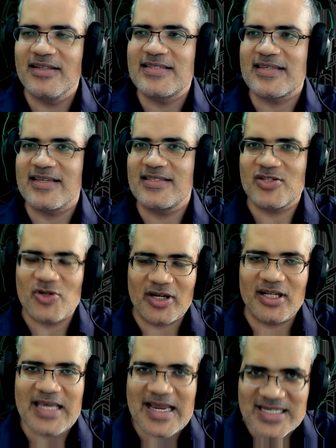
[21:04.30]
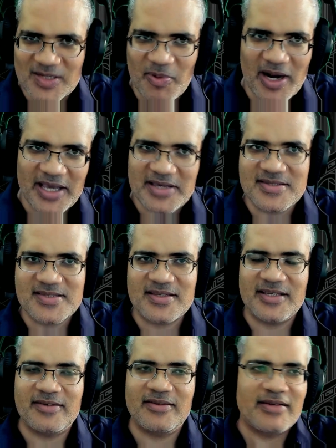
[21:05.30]
is a strictly enterprise,
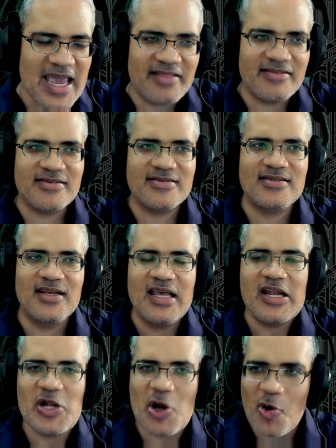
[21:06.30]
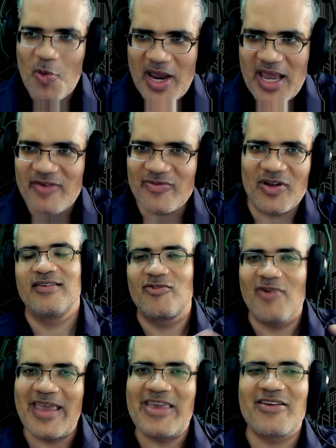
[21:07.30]
and there's no way for
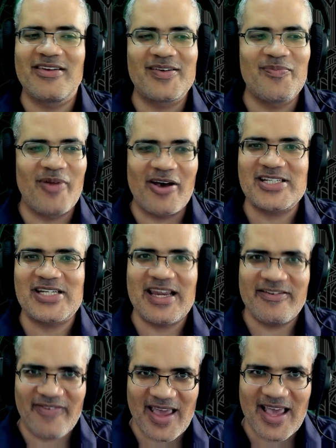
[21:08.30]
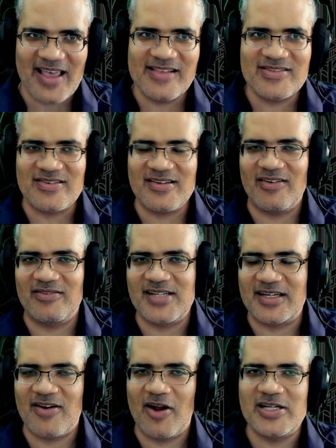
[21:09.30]
regular blockchain fans or
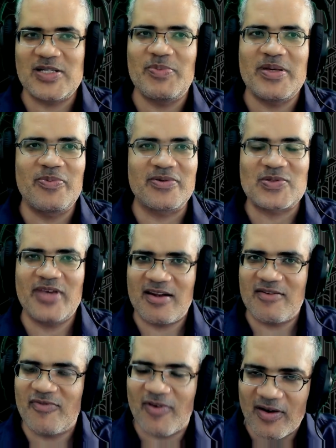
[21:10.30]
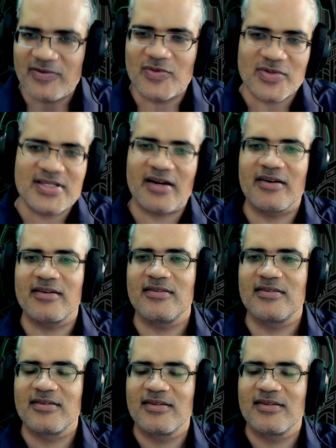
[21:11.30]
technology people to get involved with Seracle.